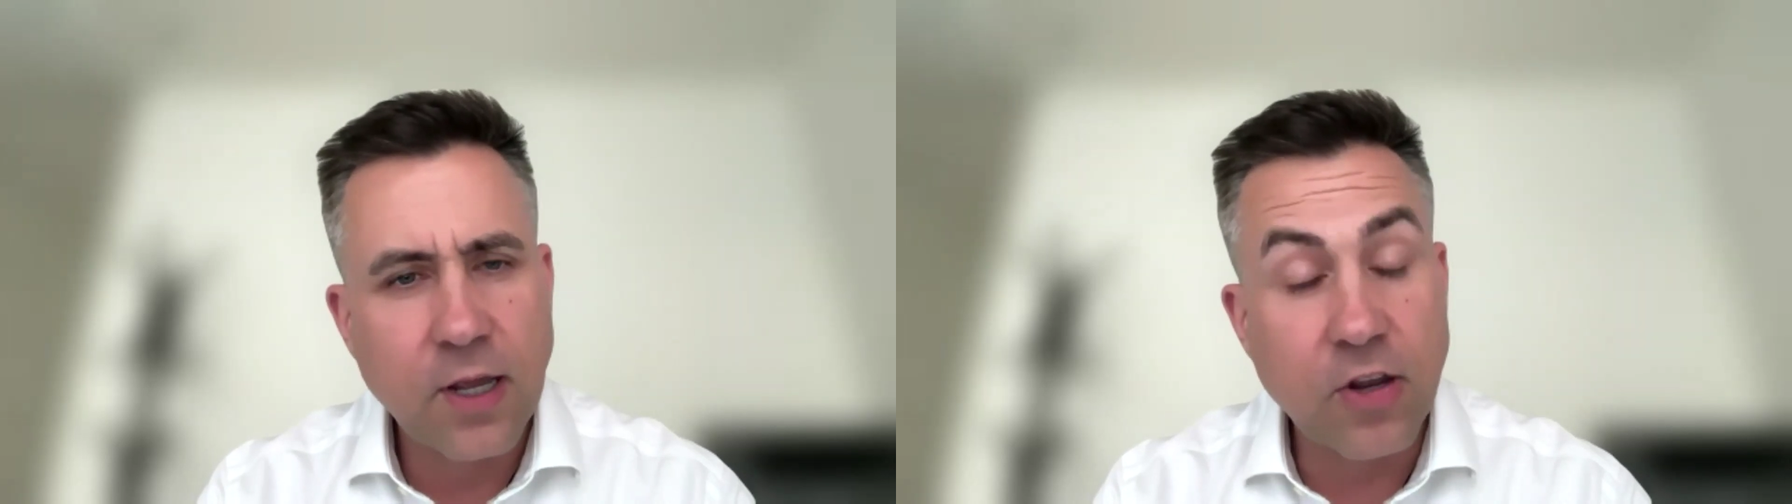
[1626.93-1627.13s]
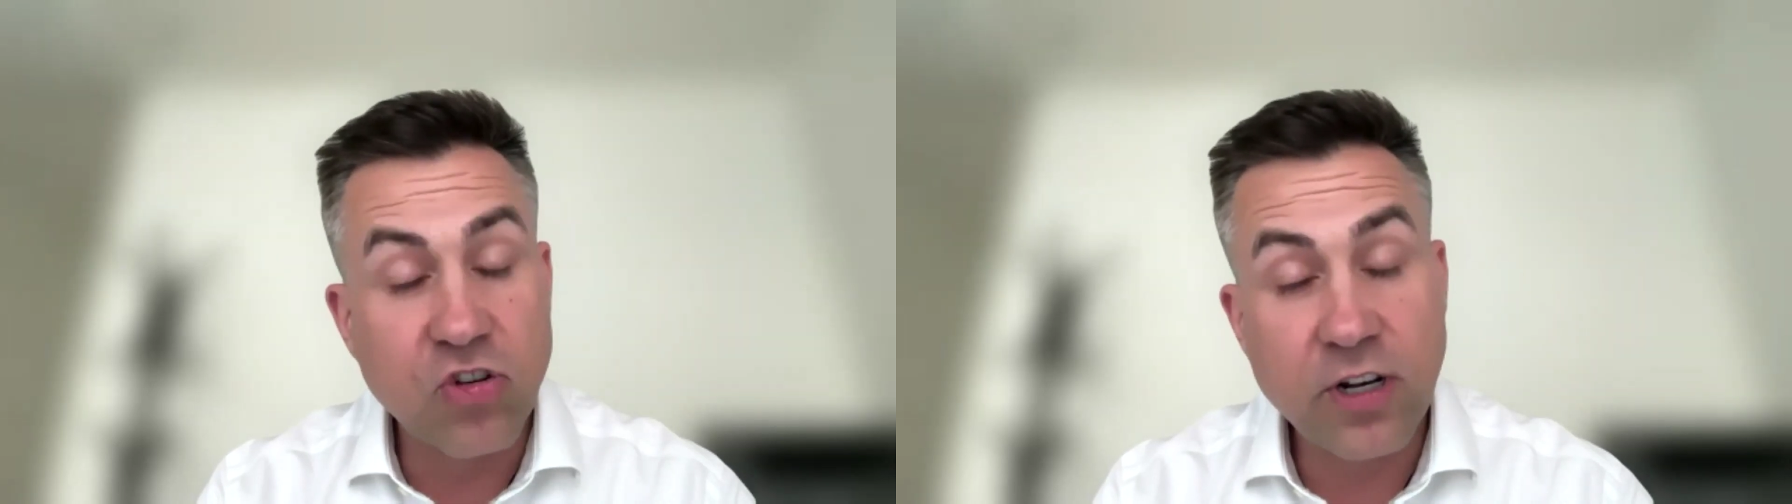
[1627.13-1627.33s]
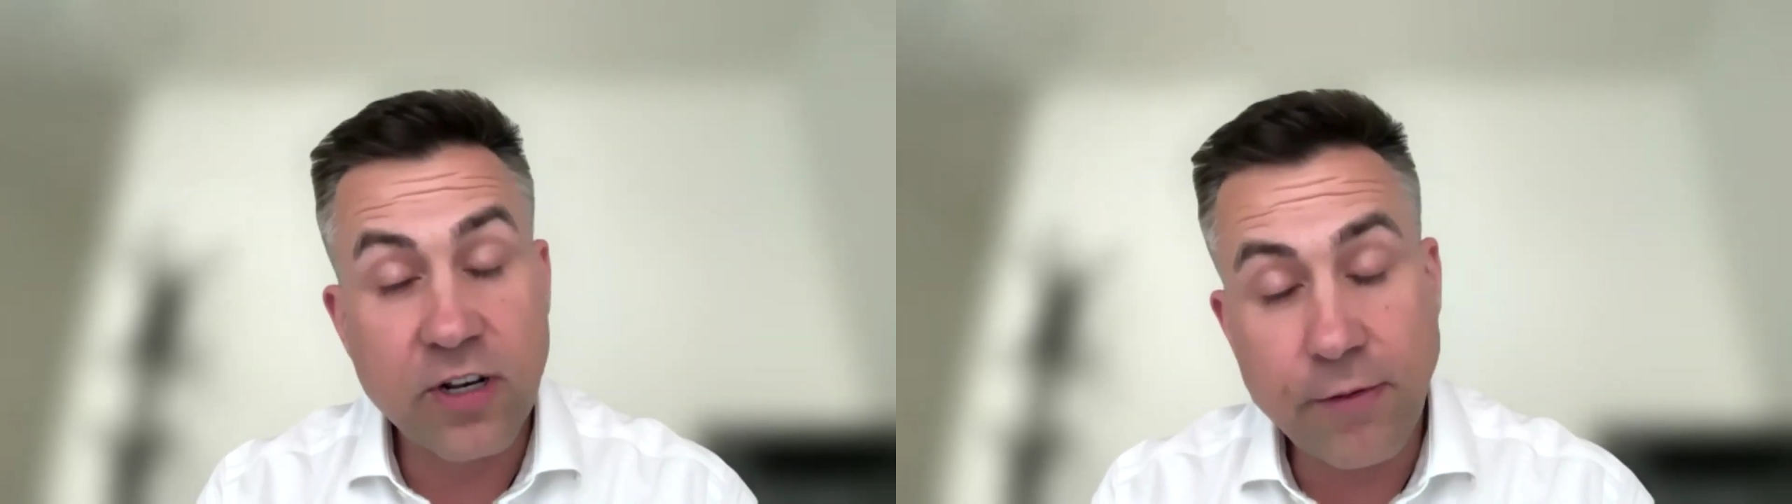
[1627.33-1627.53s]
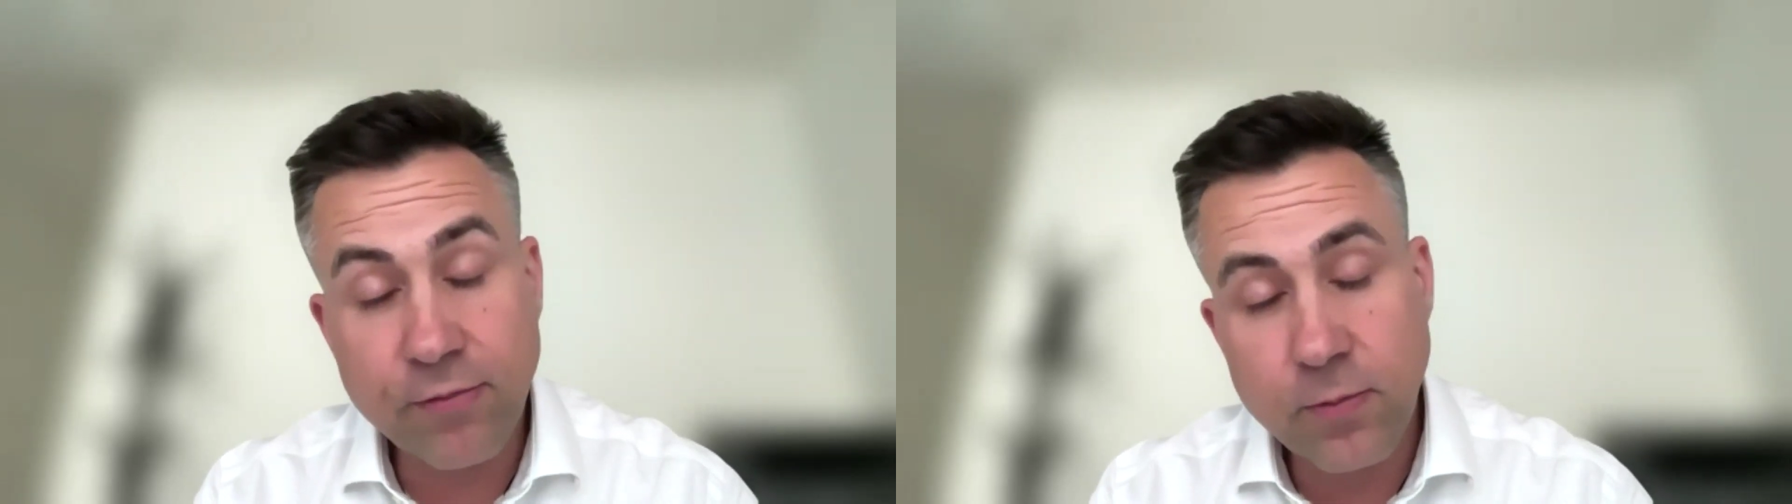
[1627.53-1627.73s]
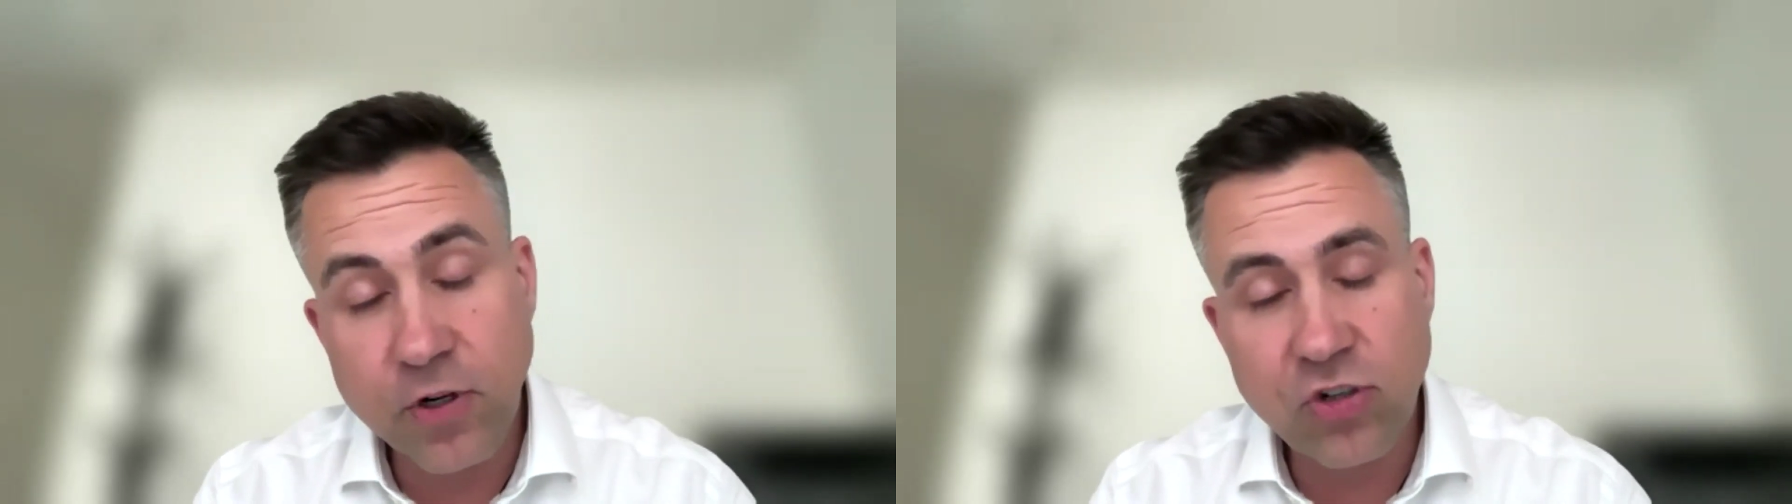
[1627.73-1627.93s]
she didn't have
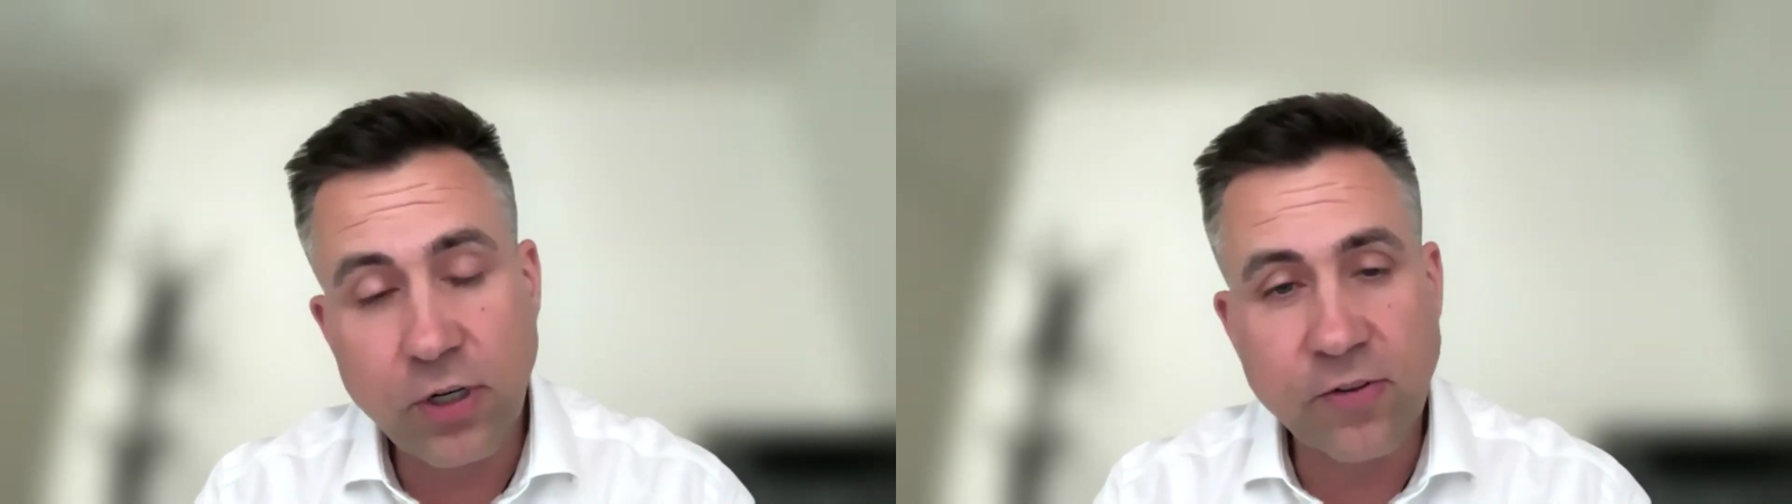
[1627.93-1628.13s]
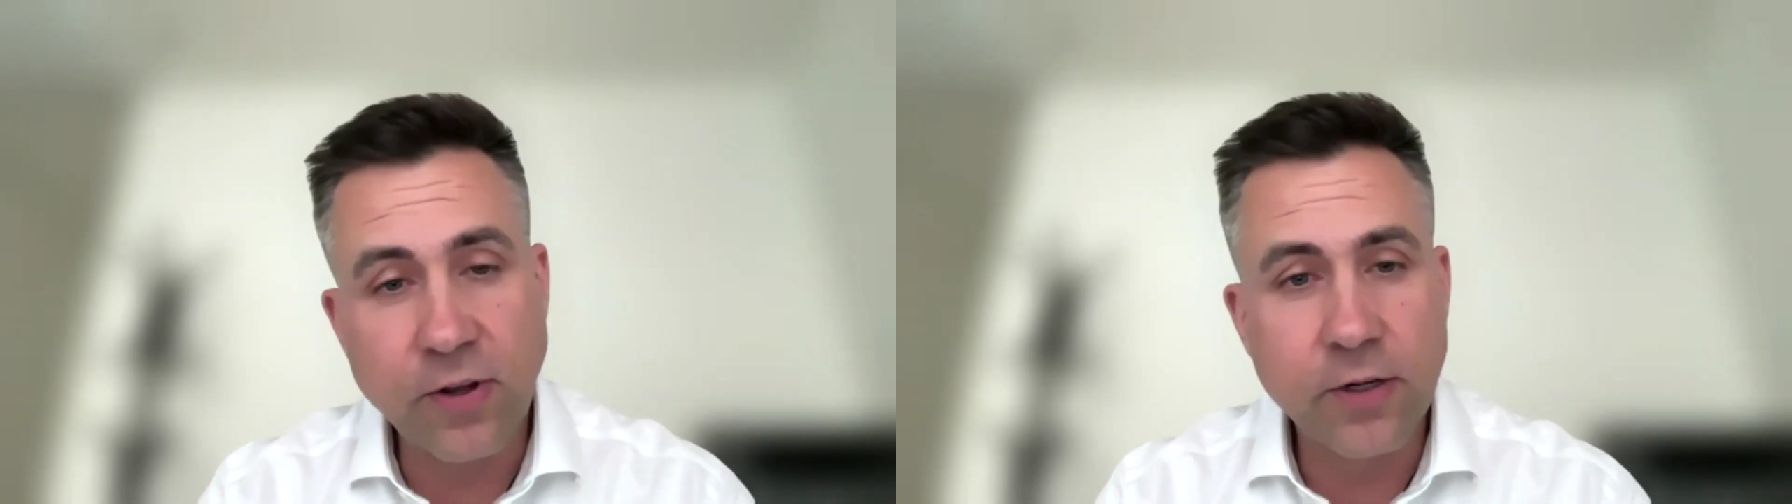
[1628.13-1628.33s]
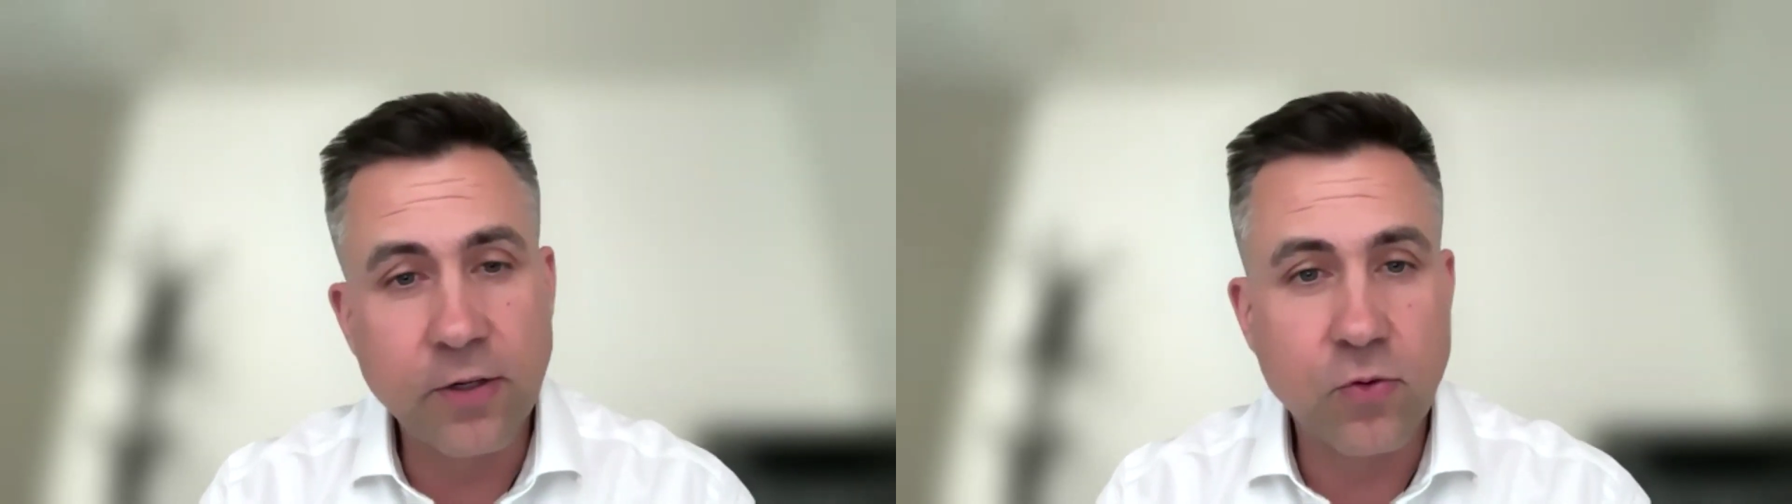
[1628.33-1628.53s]
to, but she decided